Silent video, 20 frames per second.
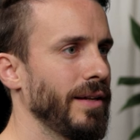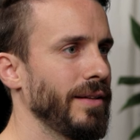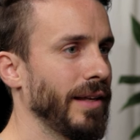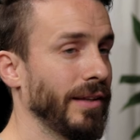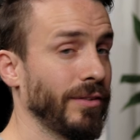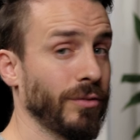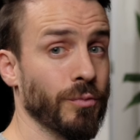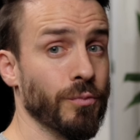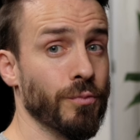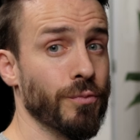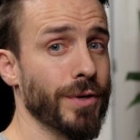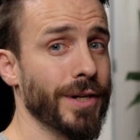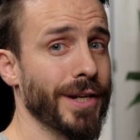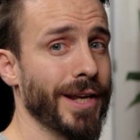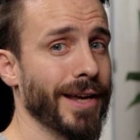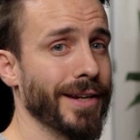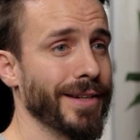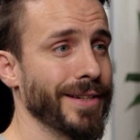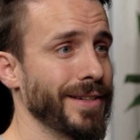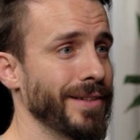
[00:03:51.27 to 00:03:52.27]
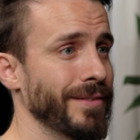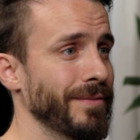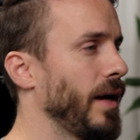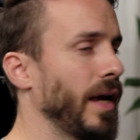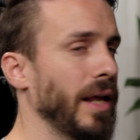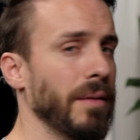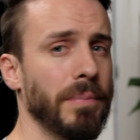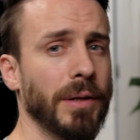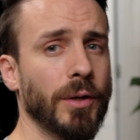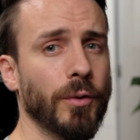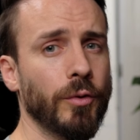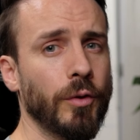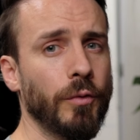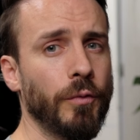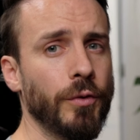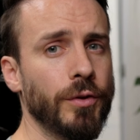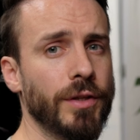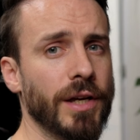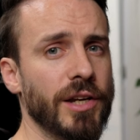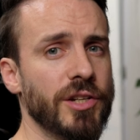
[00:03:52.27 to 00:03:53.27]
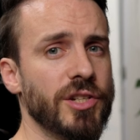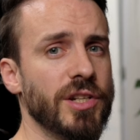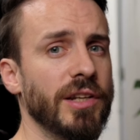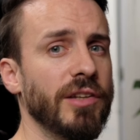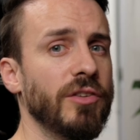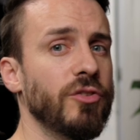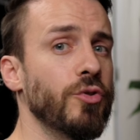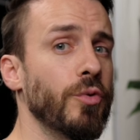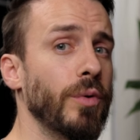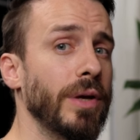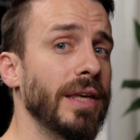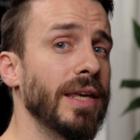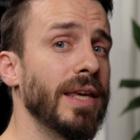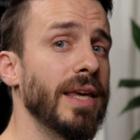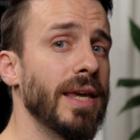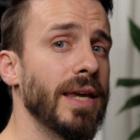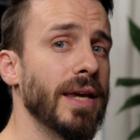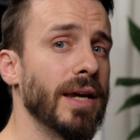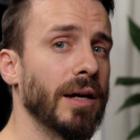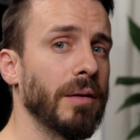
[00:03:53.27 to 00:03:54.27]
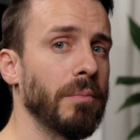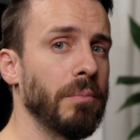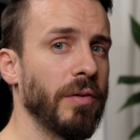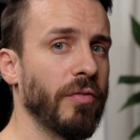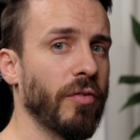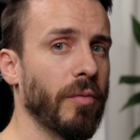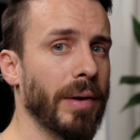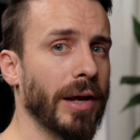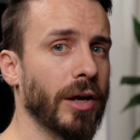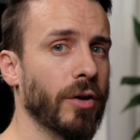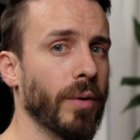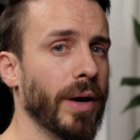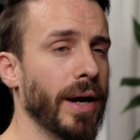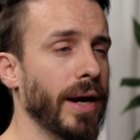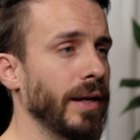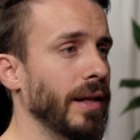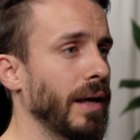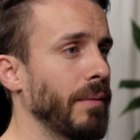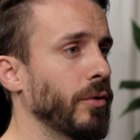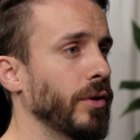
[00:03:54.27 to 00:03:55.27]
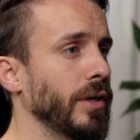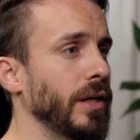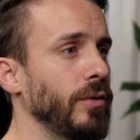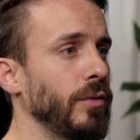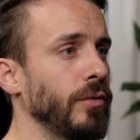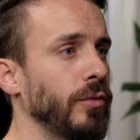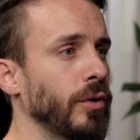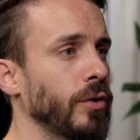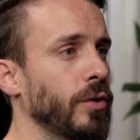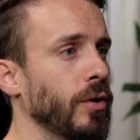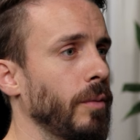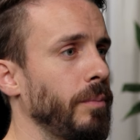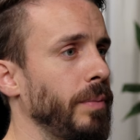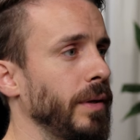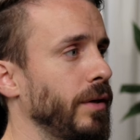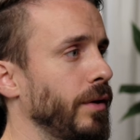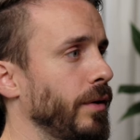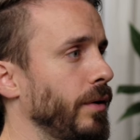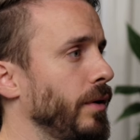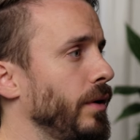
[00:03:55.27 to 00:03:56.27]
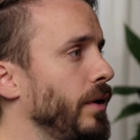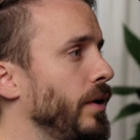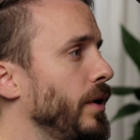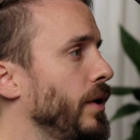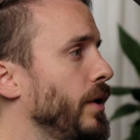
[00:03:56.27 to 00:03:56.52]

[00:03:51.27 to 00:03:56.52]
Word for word: That's really handy. And because the footage is showing here before my grade, I'm gonna use the color picker